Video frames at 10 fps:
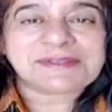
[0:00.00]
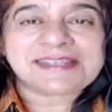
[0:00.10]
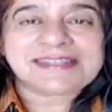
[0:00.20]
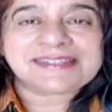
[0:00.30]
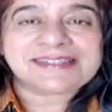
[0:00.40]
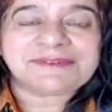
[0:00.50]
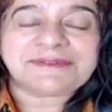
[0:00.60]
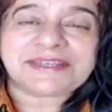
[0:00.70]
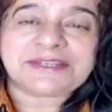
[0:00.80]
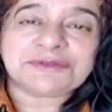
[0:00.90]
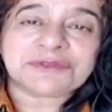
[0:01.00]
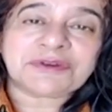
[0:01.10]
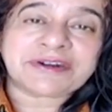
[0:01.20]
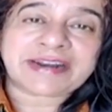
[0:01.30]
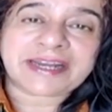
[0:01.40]
think it's very
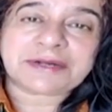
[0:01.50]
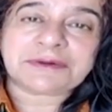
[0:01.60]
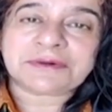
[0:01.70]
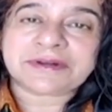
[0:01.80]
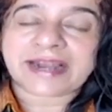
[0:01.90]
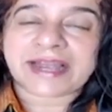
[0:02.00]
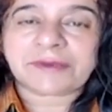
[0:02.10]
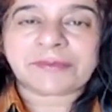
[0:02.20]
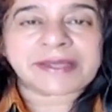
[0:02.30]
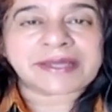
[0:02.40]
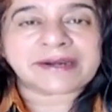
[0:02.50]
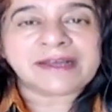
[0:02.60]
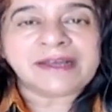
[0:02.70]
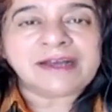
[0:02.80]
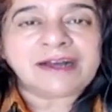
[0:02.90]
useful trying to track where
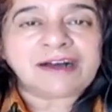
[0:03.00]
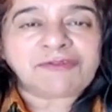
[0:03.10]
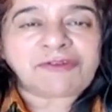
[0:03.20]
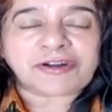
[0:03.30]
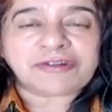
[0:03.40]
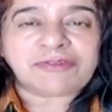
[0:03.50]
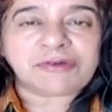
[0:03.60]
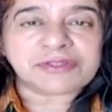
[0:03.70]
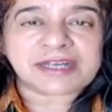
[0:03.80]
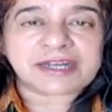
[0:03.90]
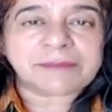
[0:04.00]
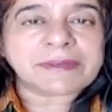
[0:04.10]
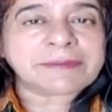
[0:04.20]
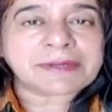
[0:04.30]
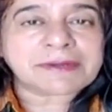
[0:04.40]
foreign flows are
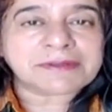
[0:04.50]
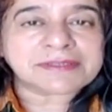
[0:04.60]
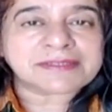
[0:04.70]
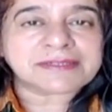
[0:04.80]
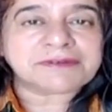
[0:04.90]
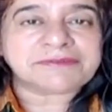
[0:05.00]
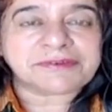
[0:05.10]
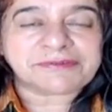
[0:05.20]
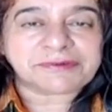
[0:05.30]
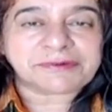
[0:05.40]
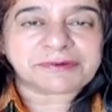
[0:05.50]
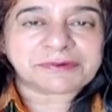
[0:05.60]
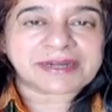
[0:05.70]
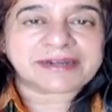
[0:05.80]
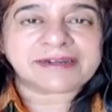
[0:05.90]
coming, because if you
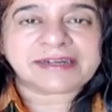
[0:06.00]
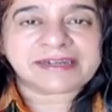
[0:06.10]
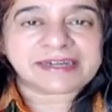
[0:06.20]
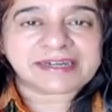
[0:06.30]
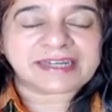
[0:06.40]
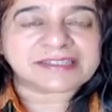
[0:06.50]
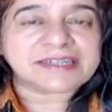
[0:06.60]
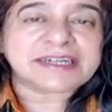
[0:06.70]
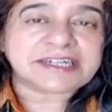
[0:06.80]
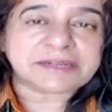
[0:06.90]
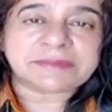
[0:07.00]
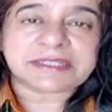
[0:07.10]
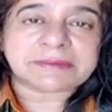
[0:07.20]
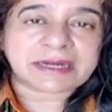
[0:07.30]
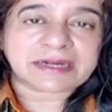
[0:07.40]
look at it, it doesn't determine
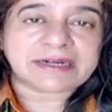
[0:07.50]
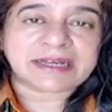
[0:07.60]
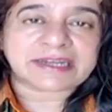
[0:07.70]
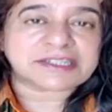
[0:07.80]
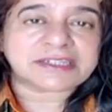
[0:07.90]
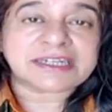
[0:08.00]
the market direction.